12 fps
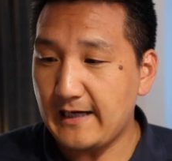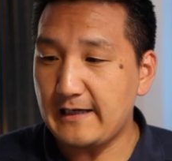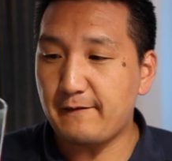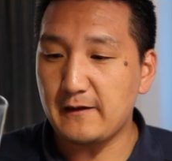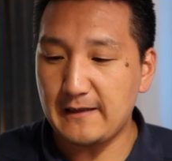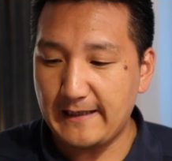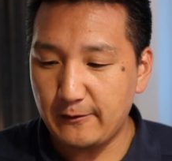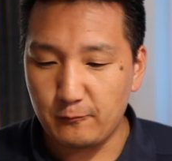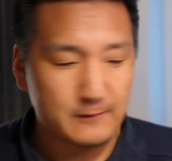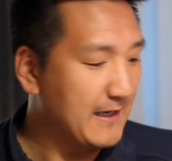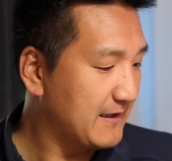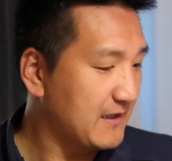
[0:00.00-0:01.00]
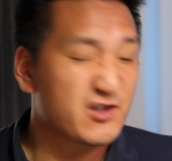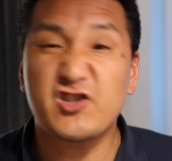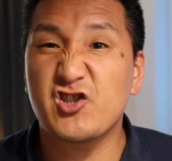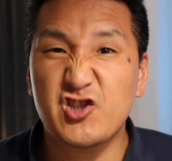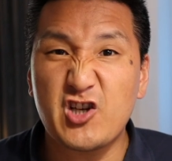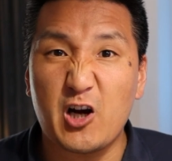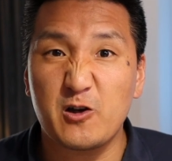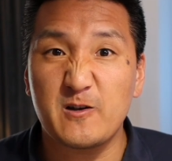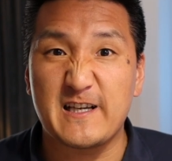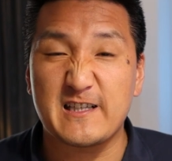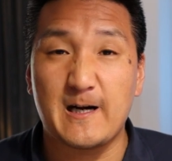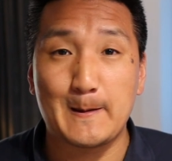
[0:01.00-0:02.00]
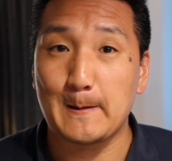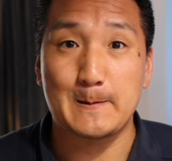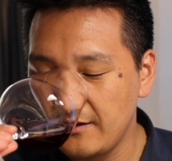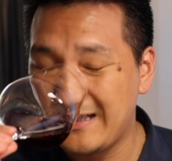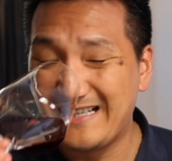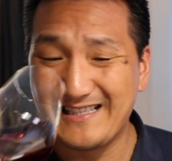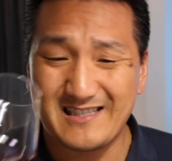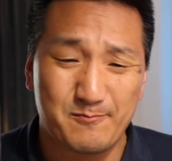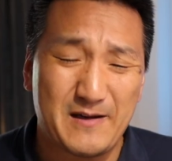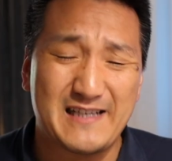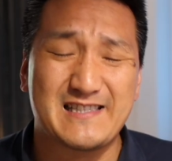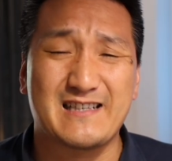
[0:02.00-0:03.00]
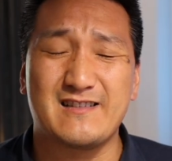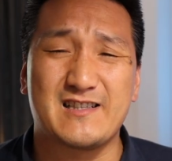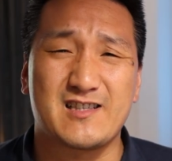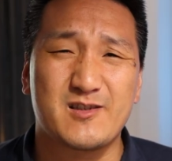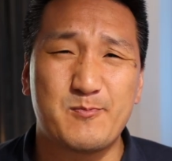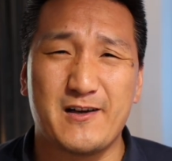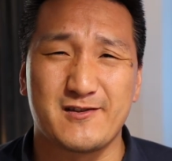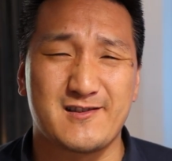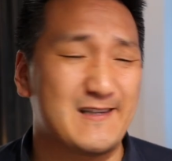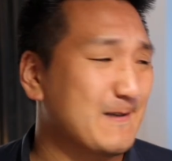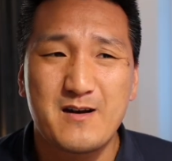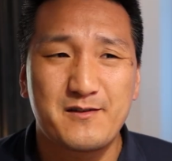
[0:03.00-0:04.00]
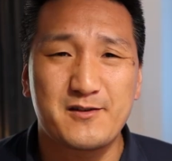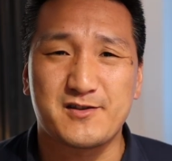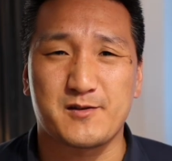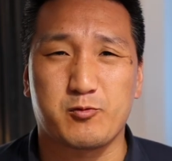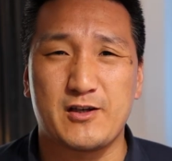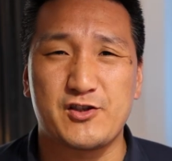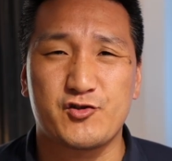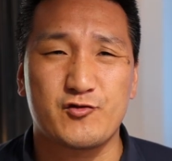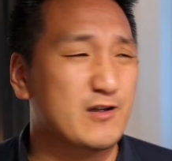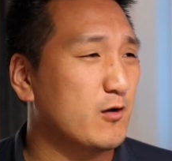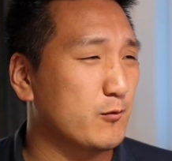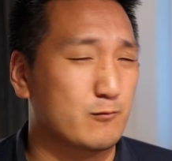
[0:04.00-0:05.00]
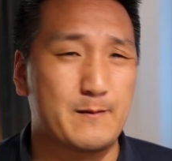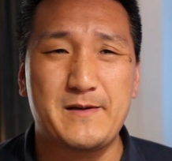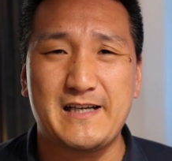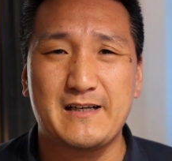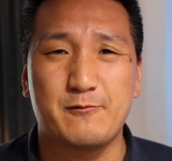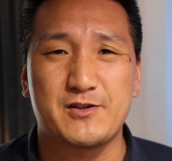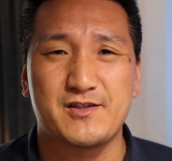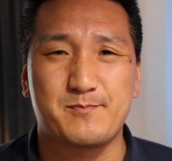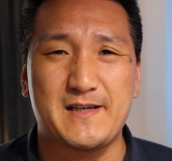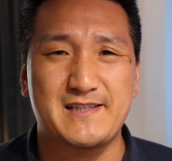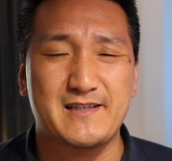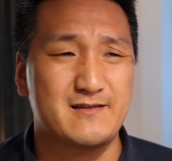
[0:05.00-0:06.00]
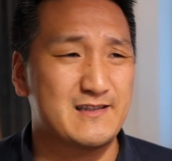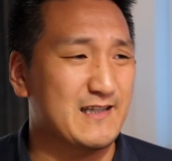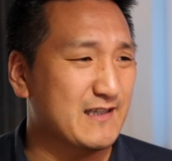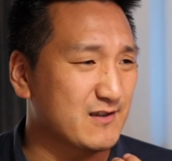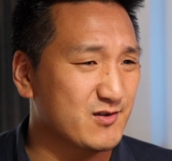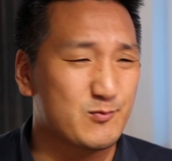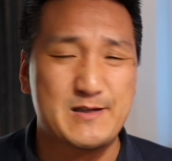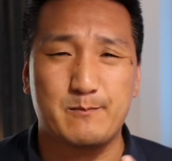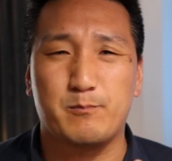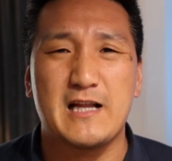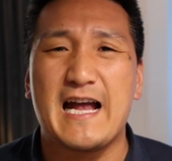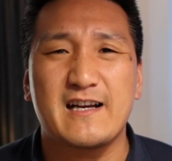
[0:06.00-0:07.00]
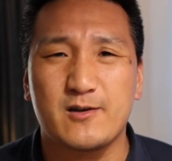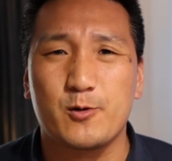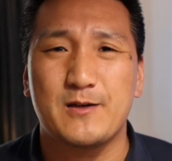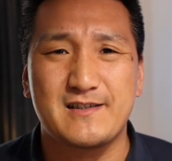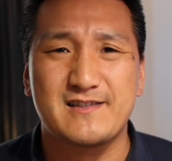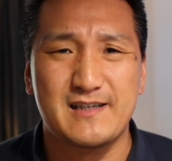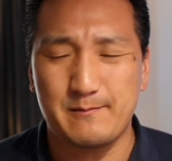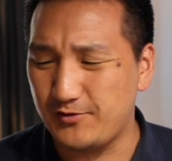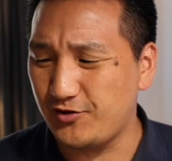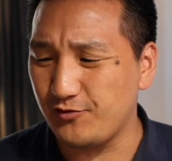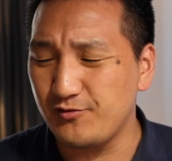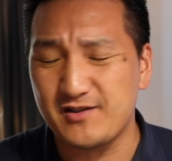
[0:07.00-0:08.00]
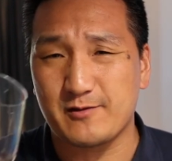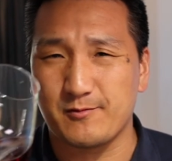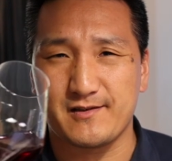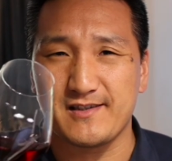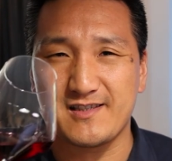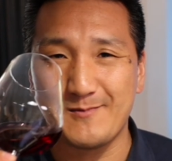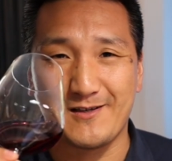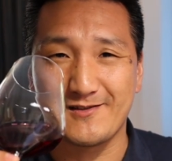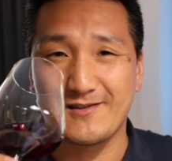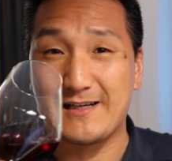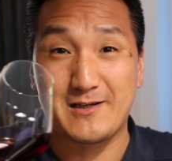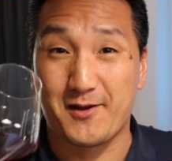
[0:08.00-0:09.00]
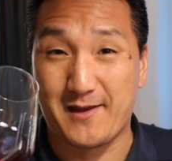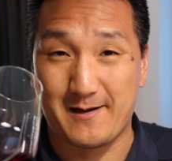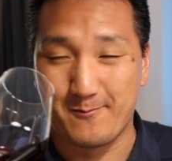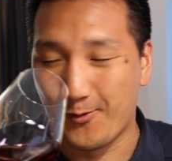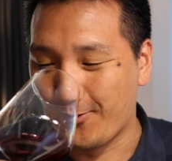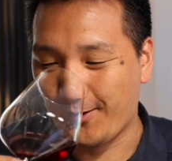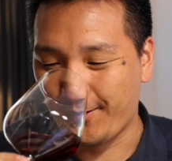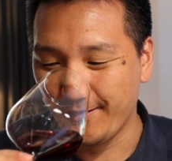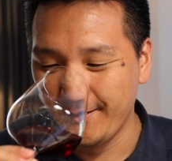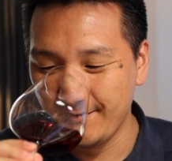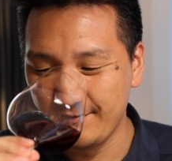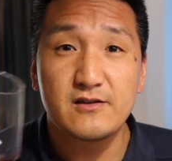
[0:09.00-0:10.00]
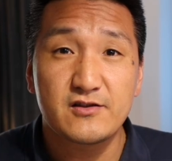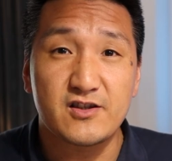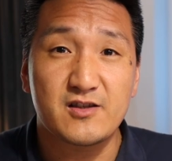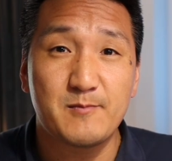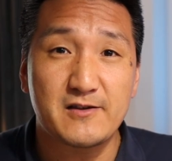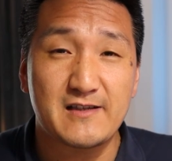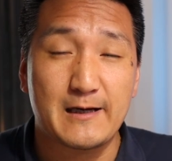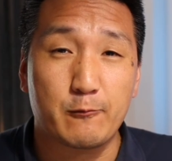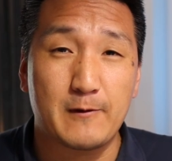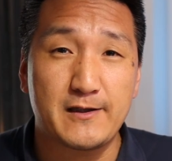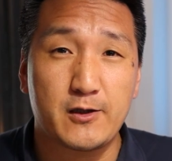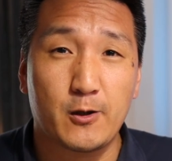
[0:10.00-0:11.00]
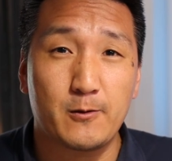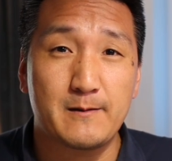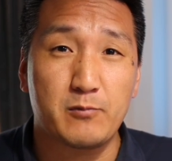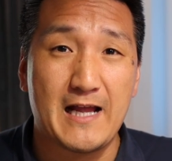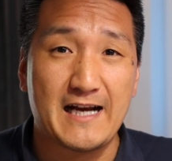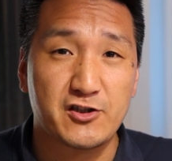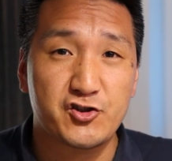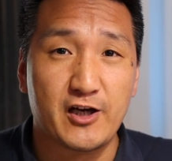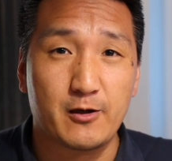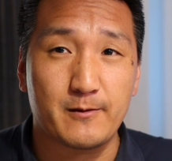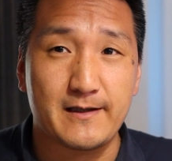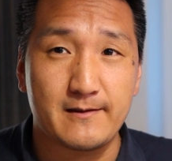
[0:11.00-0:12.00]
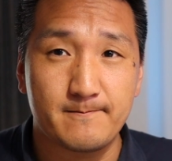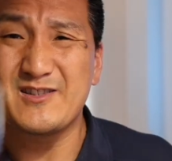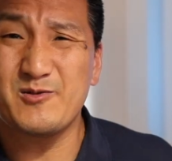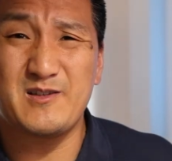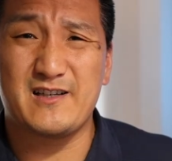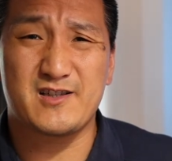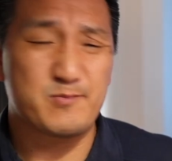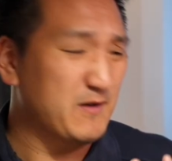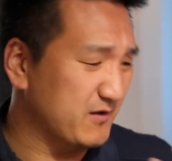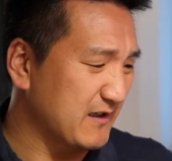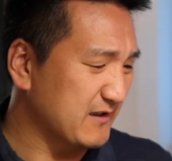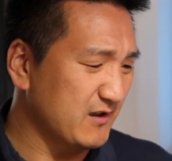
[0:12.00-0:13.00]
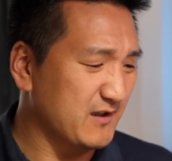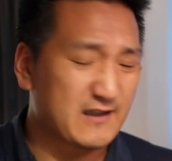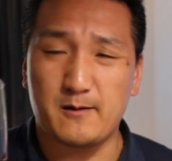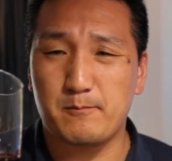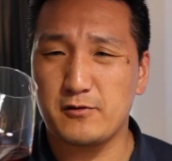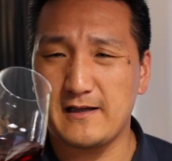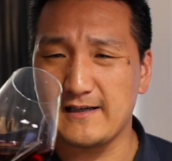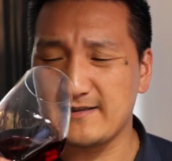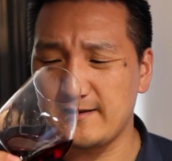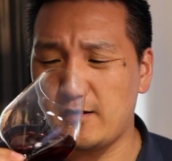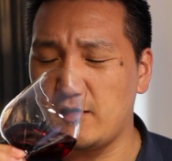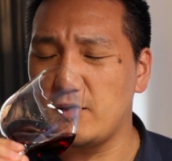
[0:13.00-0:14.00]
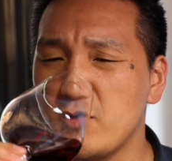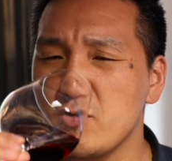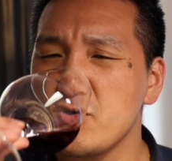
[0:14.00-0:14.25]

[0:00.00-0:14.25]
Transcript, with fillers: kind of a lighter red scarlet color. This basically just smells like, there's this British drink called Ribena, which is basically like a sweet black currant type juice. That's what this smells like, nothing more. Just smells like red currant, black cherry. It's really all it smells like, nothing complex at all.